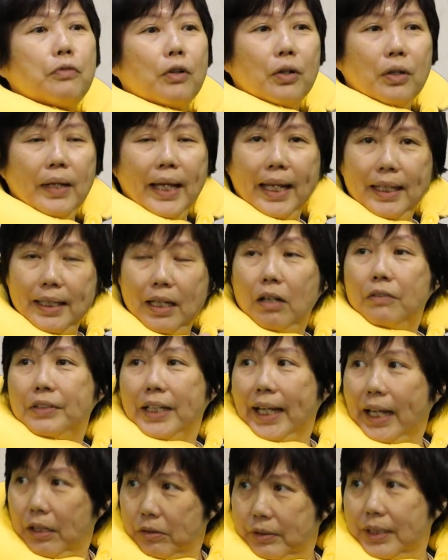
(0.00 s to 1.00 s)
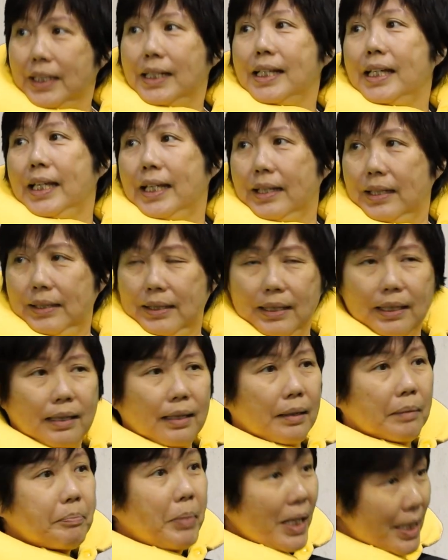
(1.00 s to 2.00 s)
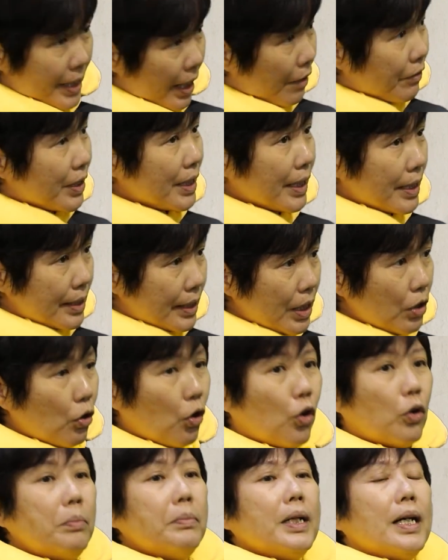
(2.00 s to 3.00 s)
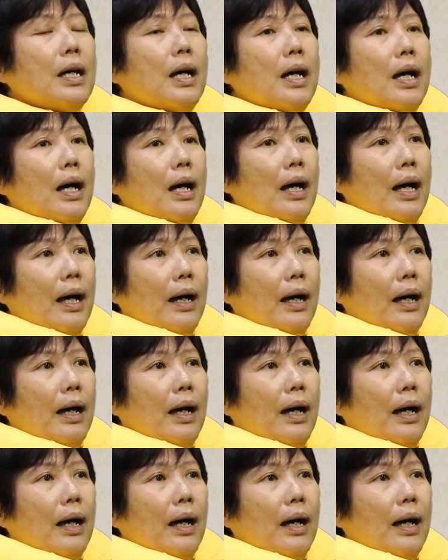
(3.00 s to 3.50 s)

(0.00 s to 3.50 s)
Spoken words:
for any of the elderly in the Peace Haven Nursing Home.